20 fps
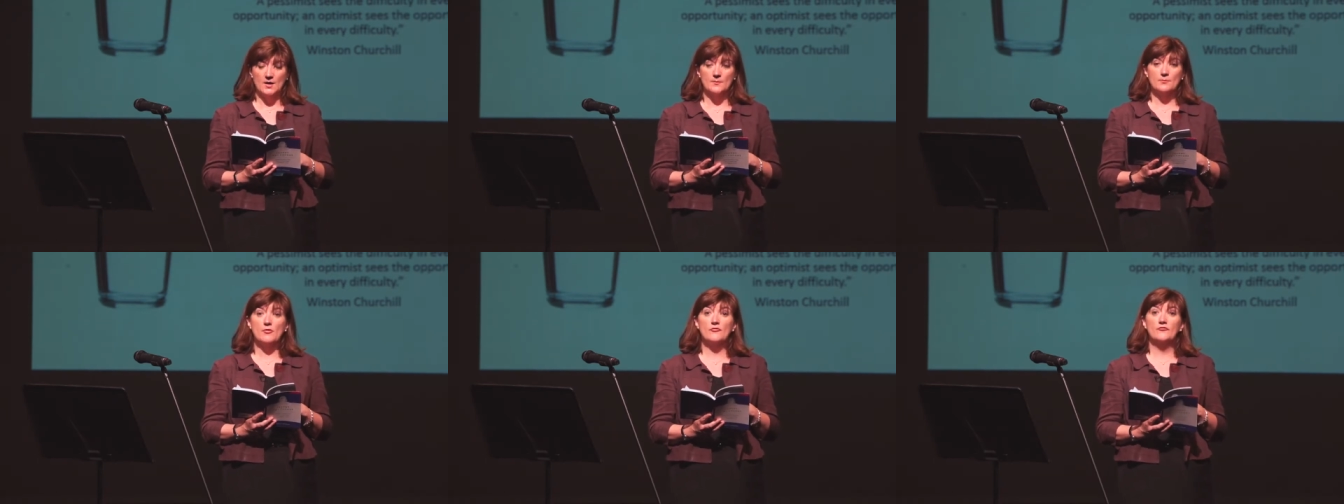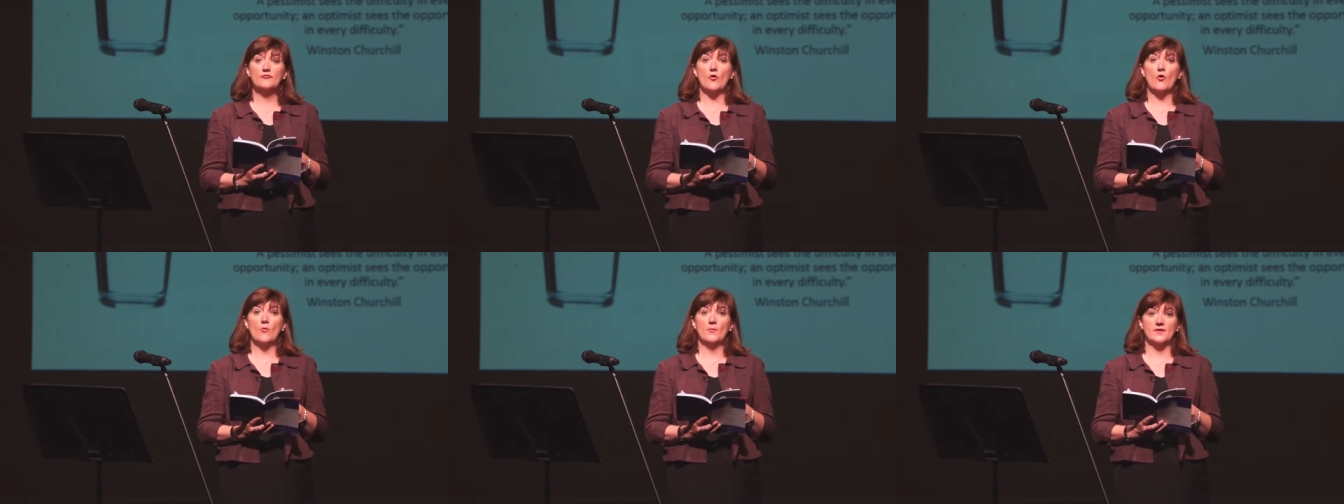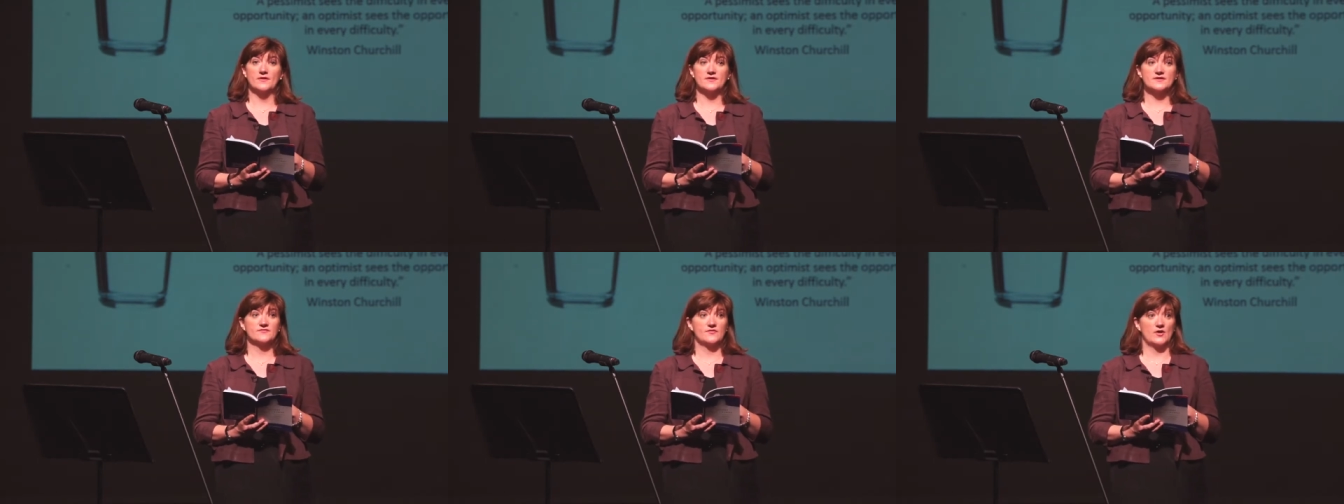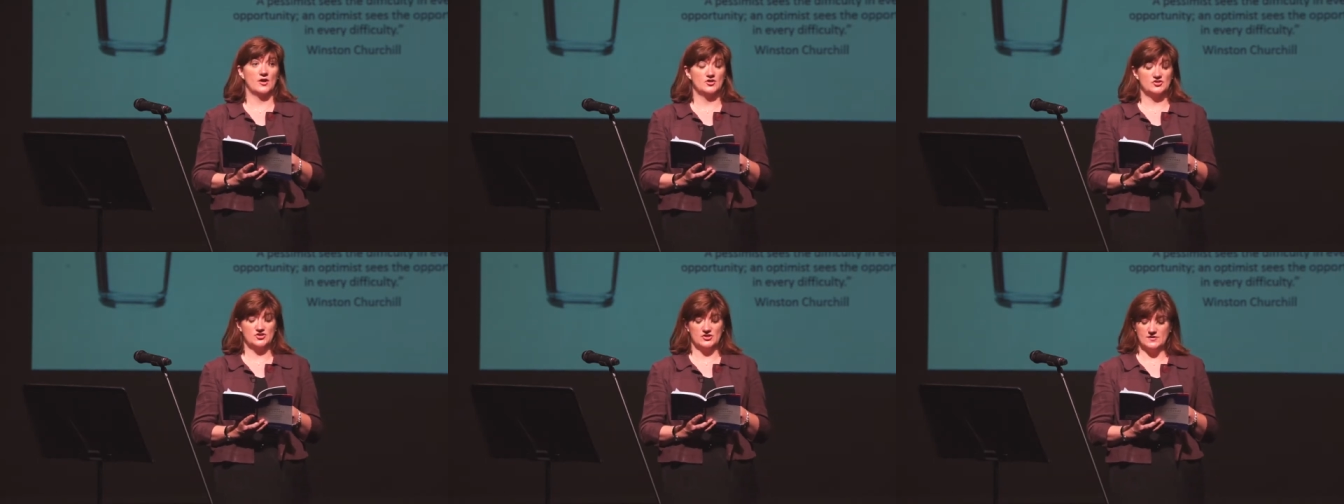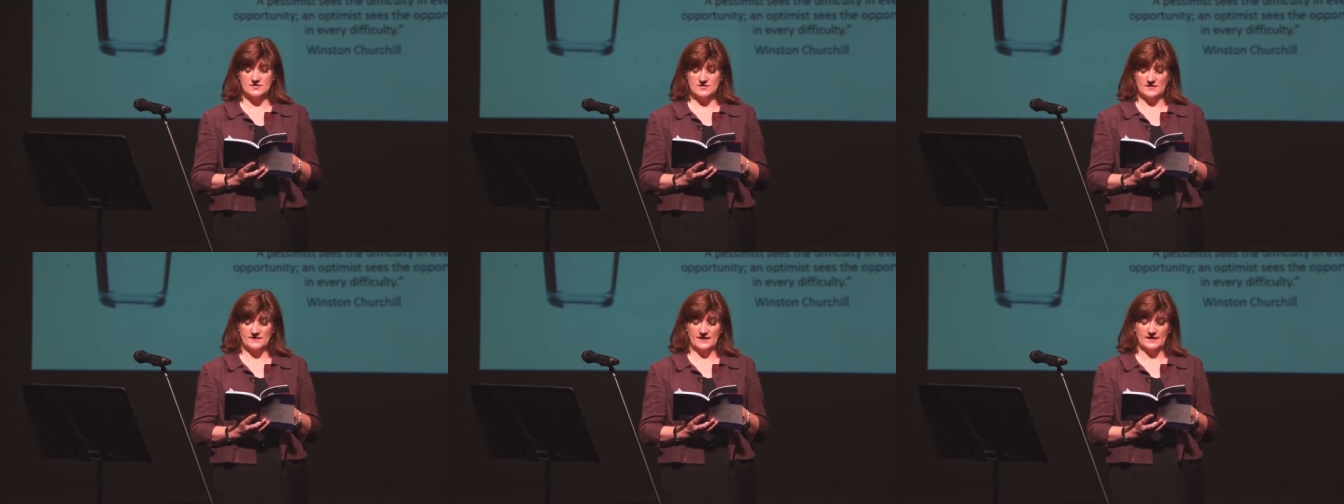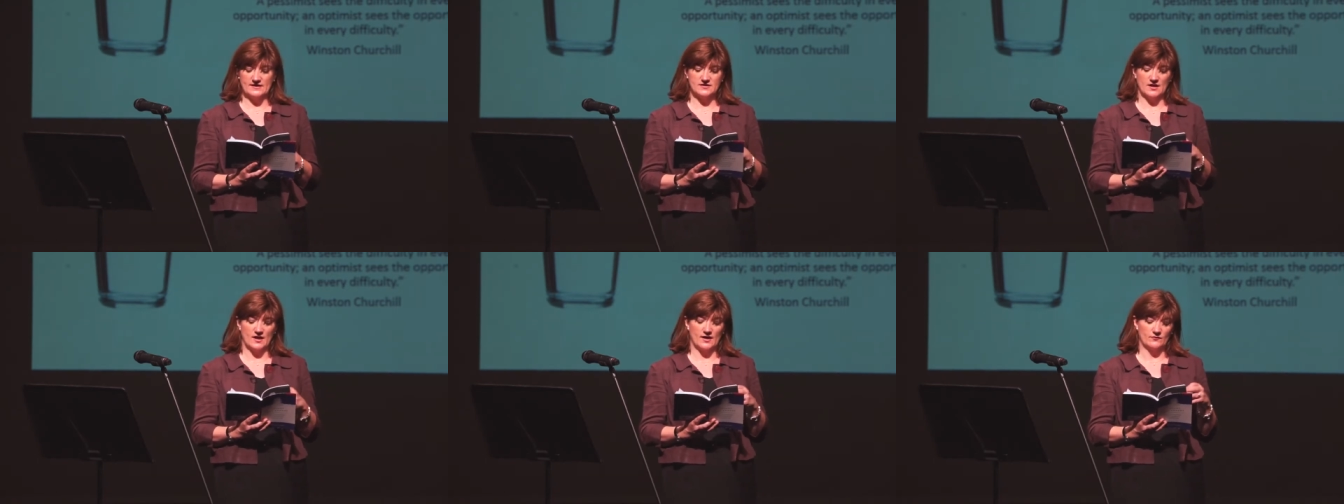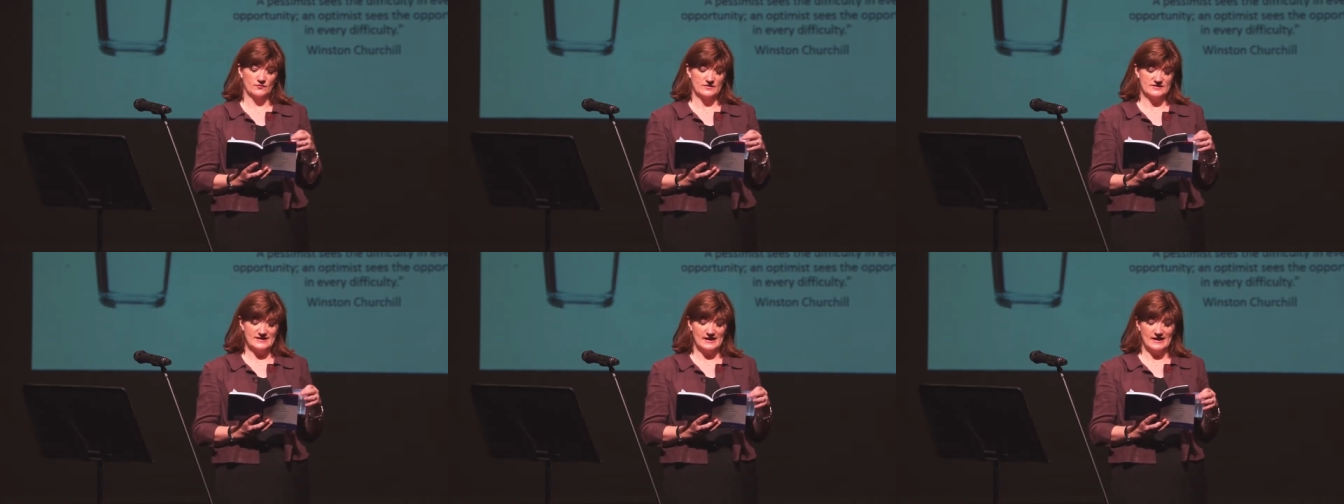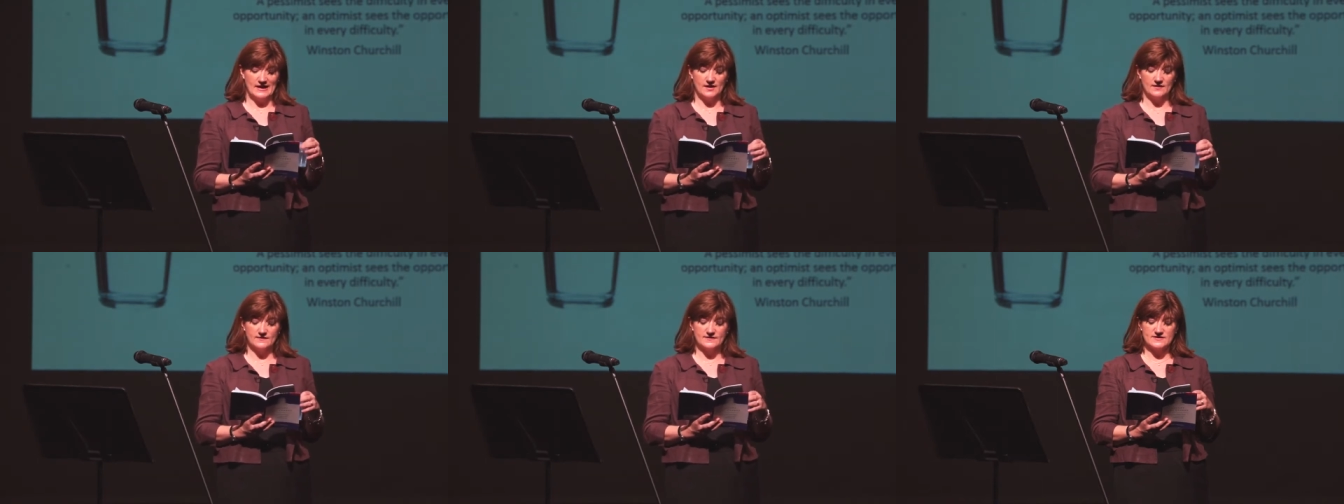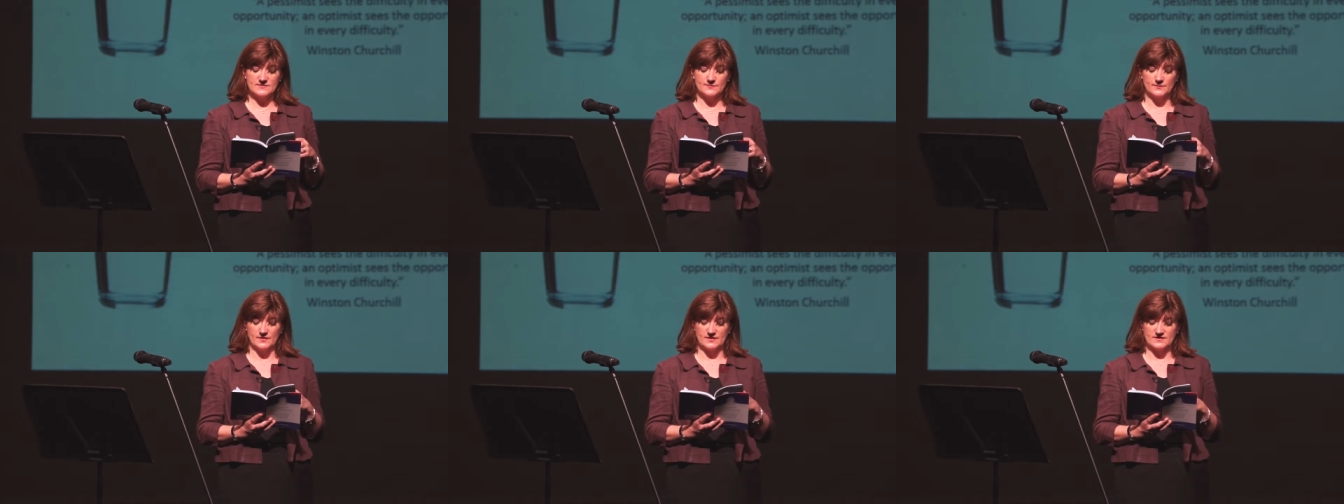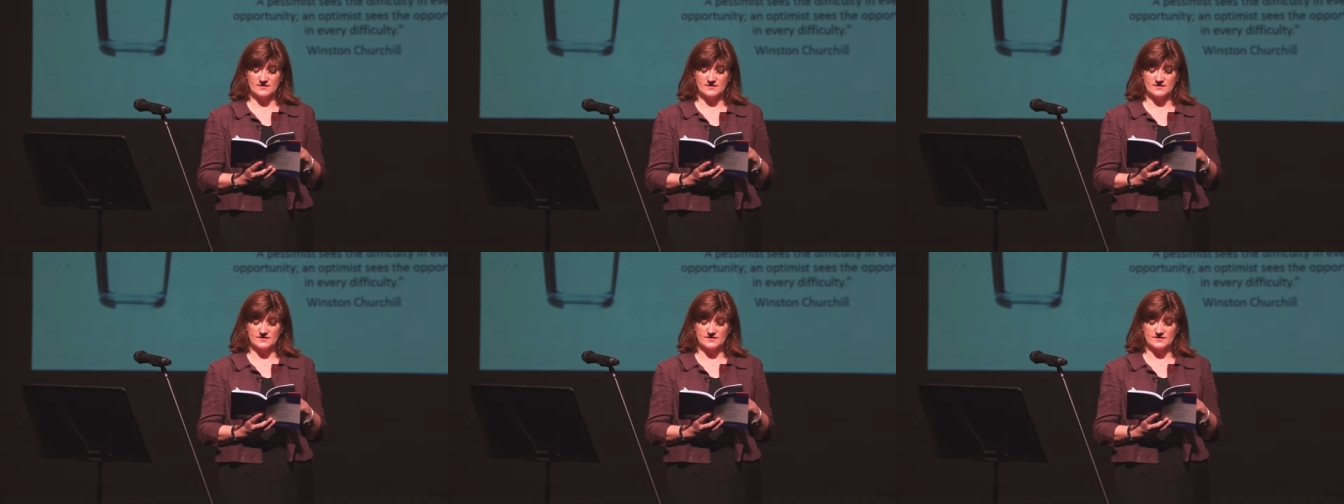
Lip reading: Performance virtues are things like resilience,